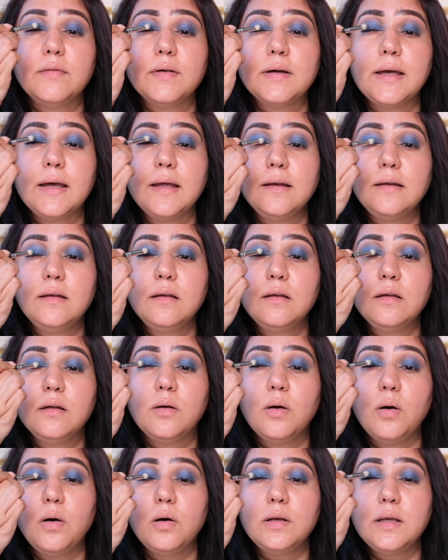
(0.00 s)
again
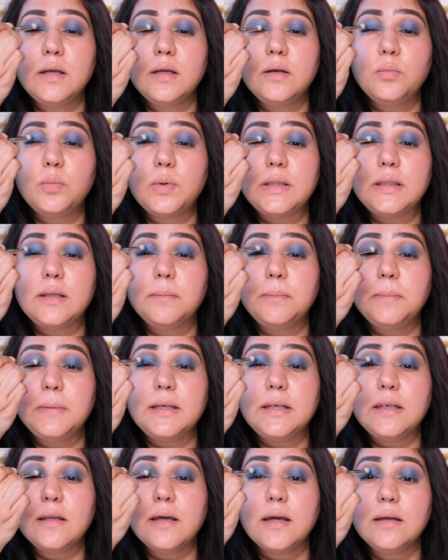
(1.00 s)
gone in with the
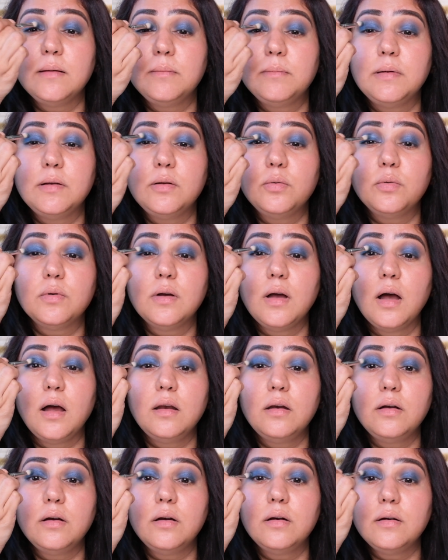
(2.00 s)
midnight blue
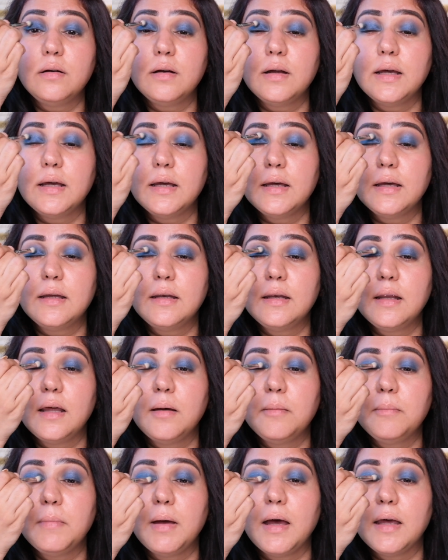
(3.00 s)
color and
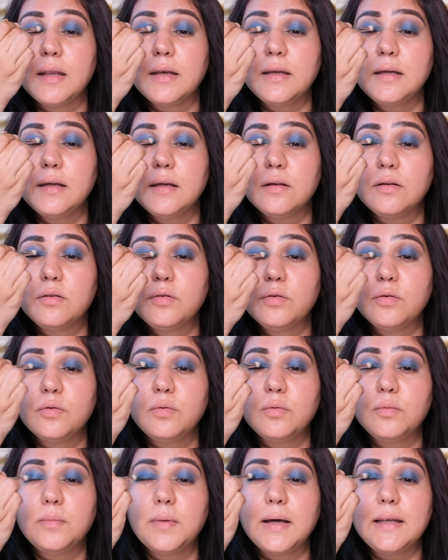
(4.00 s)
I'm adding it
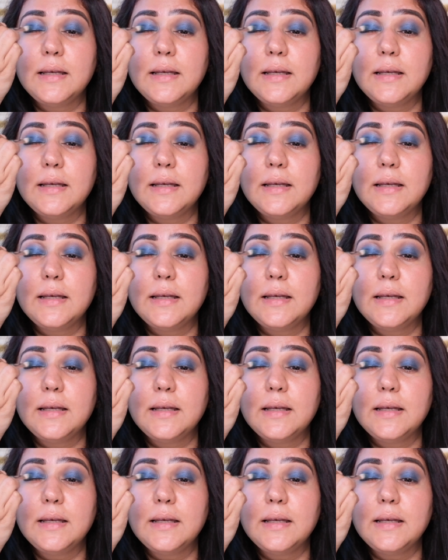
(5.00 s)
to my